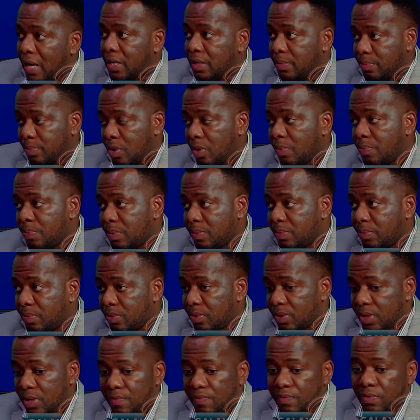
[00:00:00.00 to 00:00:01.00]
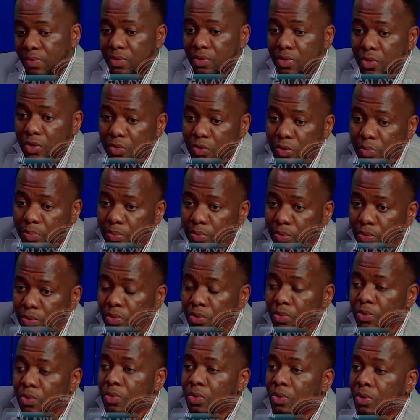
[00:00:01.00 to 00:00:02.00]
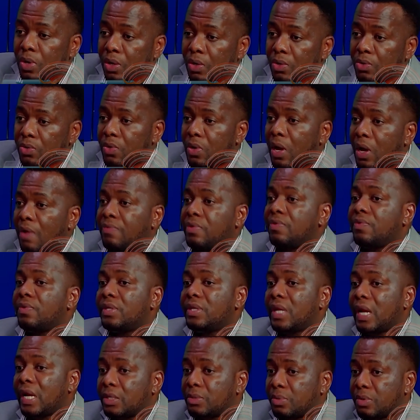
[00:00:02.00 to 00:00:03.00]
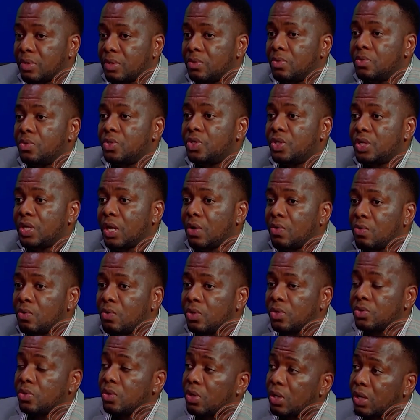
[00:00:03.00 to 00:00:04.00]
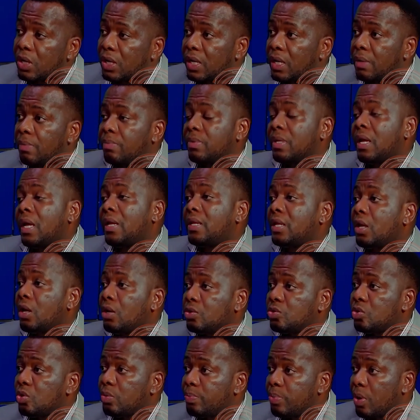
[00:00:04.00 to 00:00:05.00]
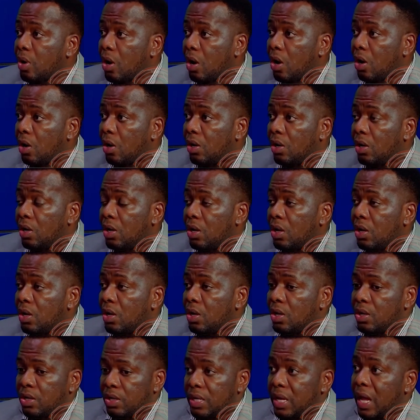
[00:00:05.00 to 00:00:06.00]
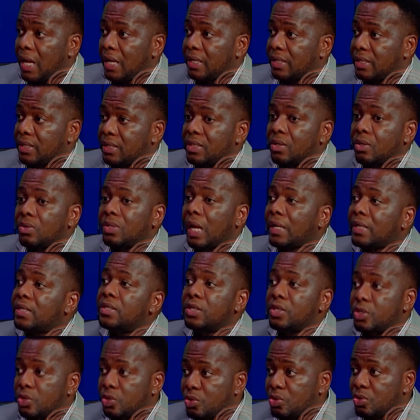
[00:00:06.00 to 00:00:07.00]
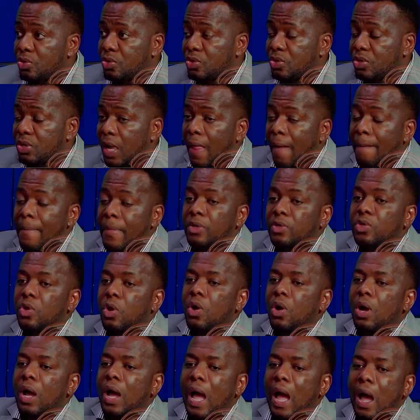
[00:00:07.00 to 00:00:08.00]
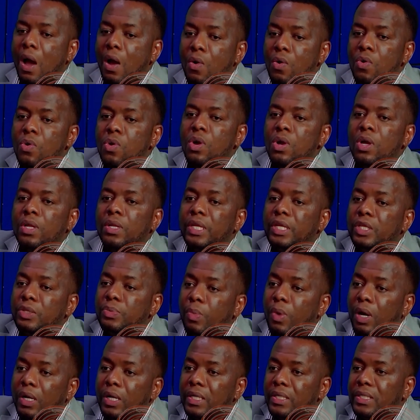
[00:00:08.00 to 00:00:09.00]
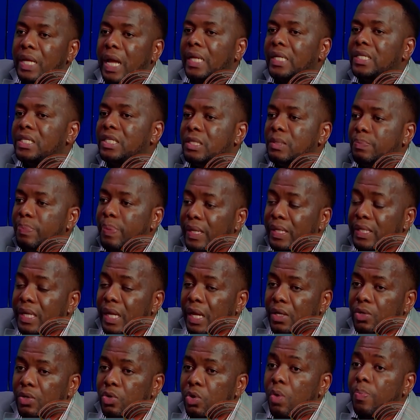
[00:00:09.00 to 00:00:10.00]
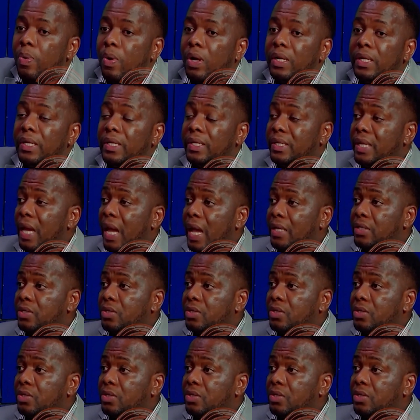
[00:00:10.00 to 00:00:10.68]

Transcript: poor people? Even those people who you have given that responsibility to share will also claim that they are also poor. Yes, so that is the truth. So how these monies are dissipated, nobody cares.